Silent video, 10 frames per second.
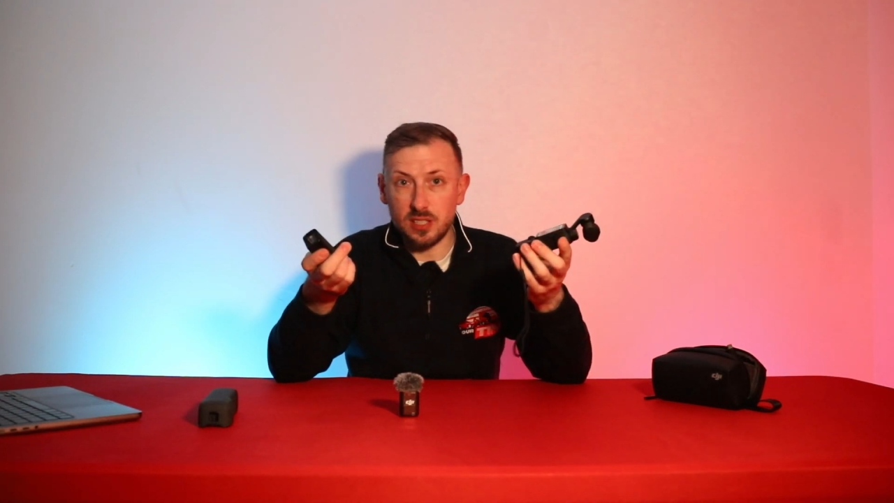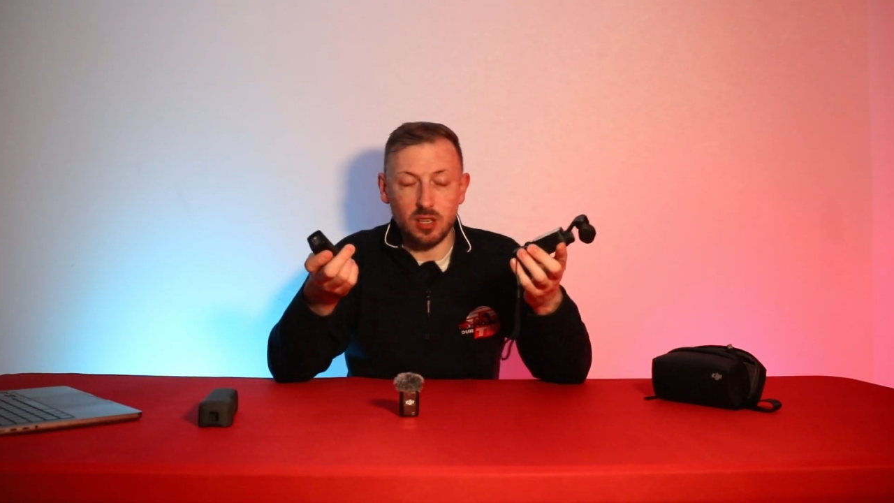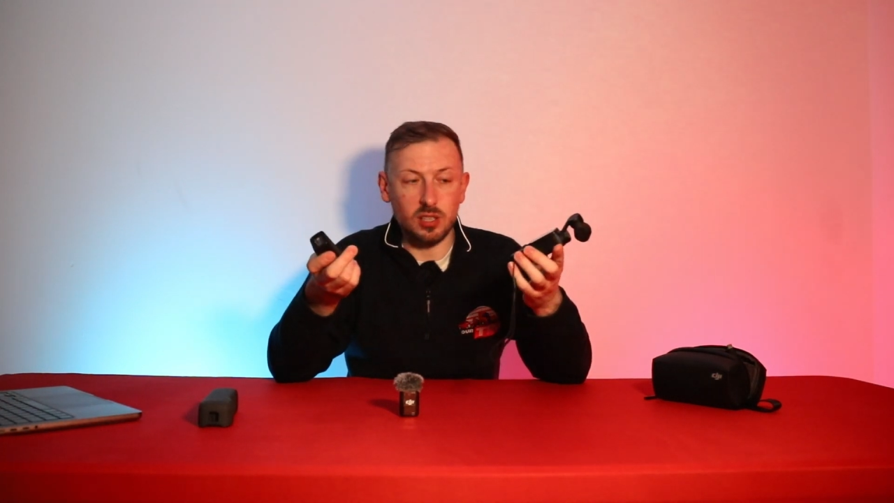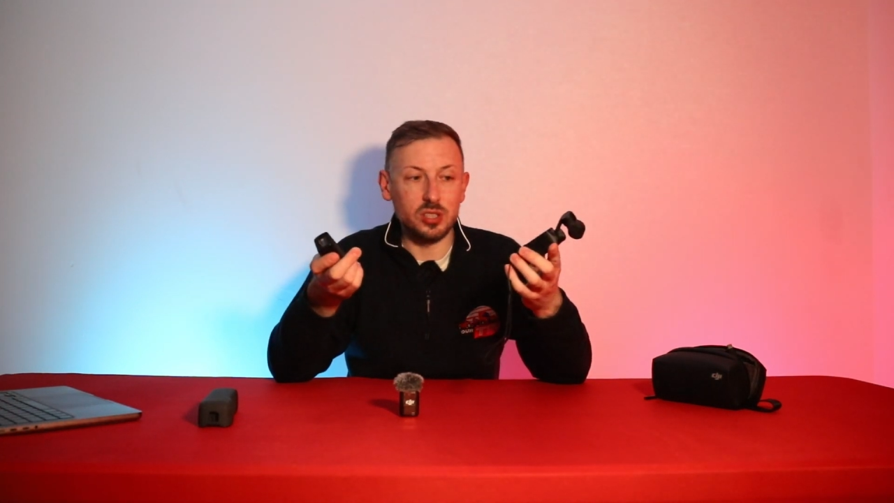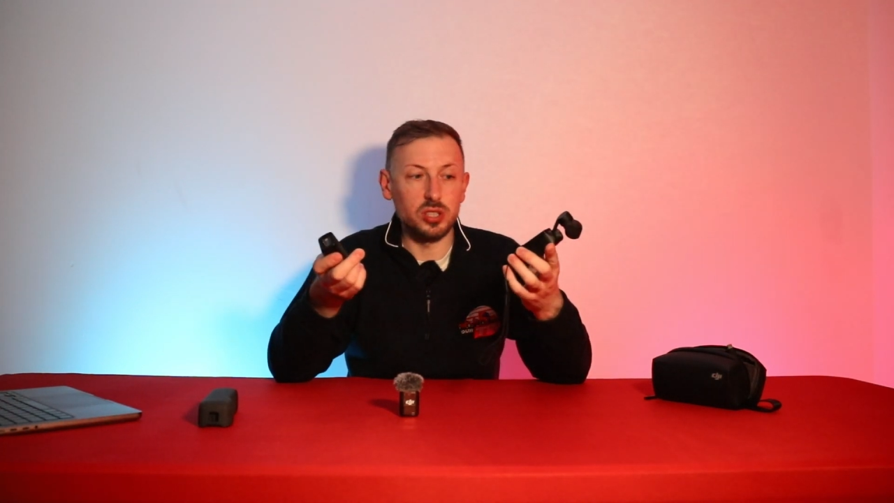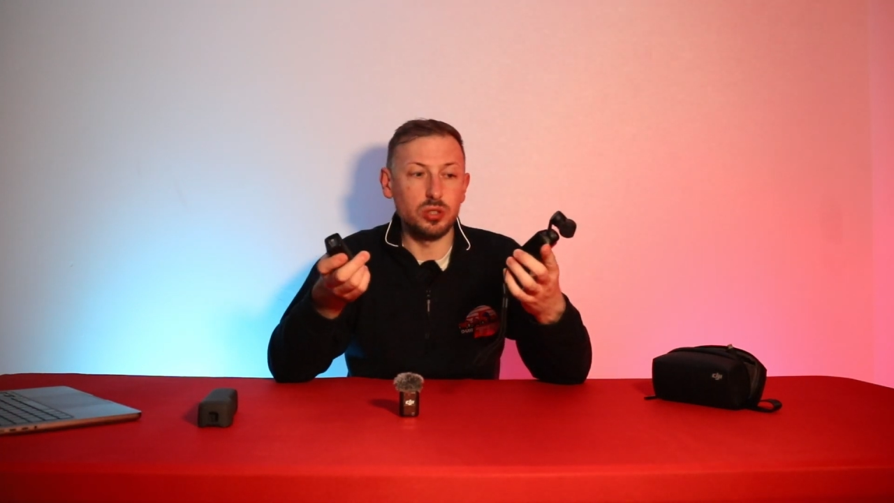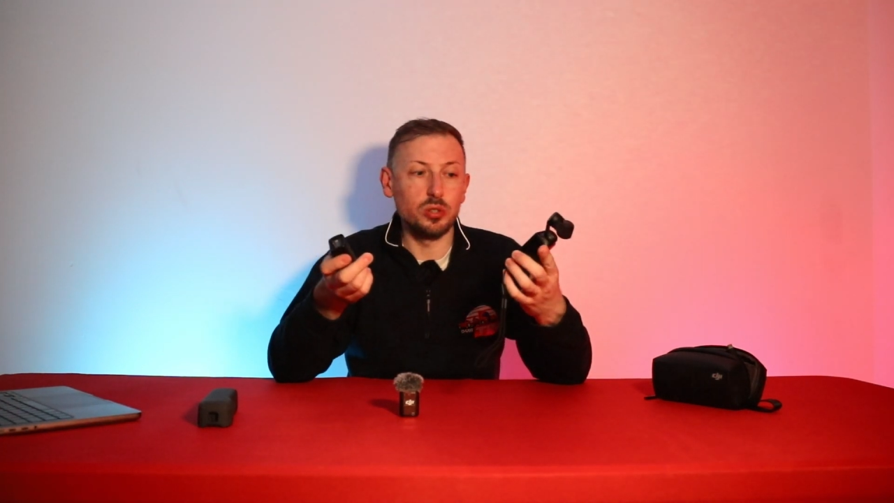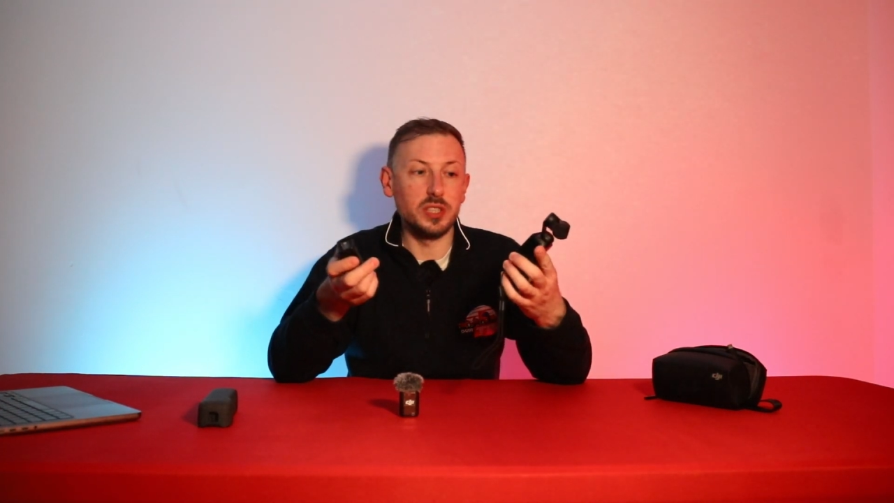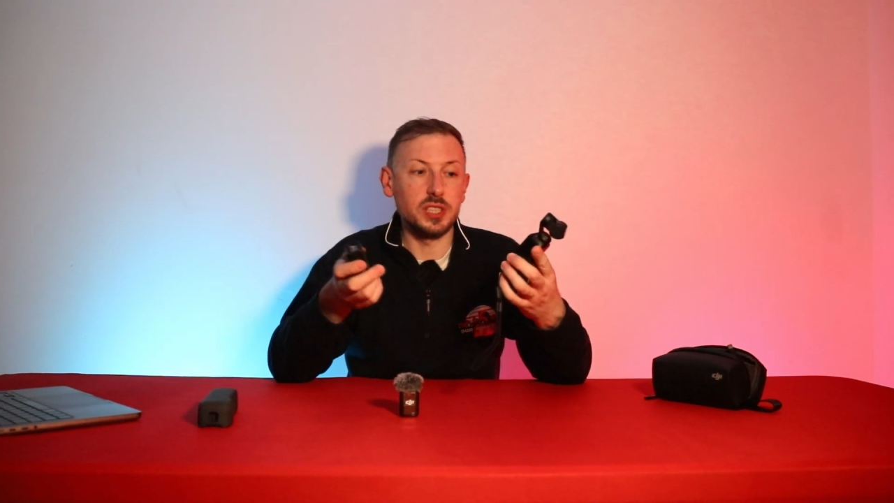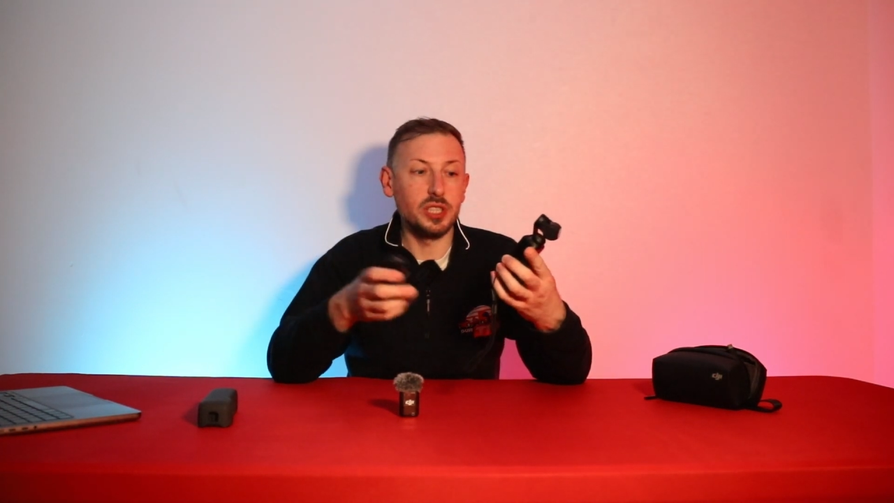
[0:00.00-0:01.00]
card
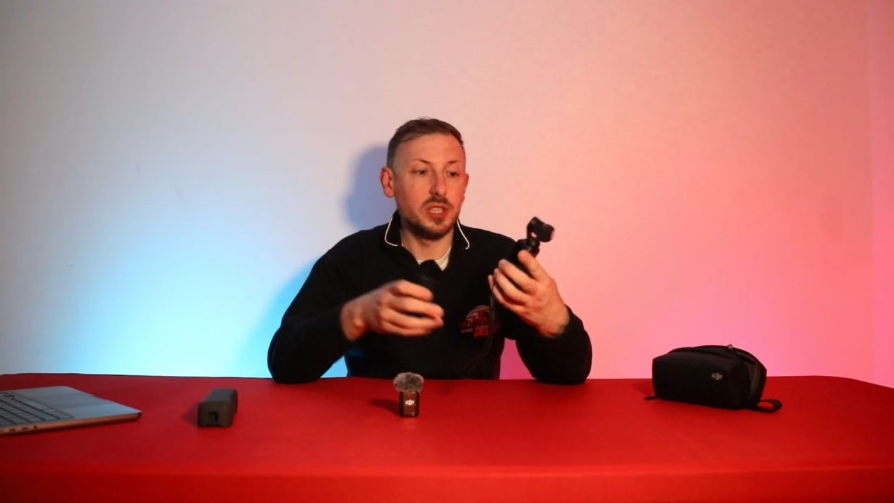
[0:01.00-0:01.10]
storage.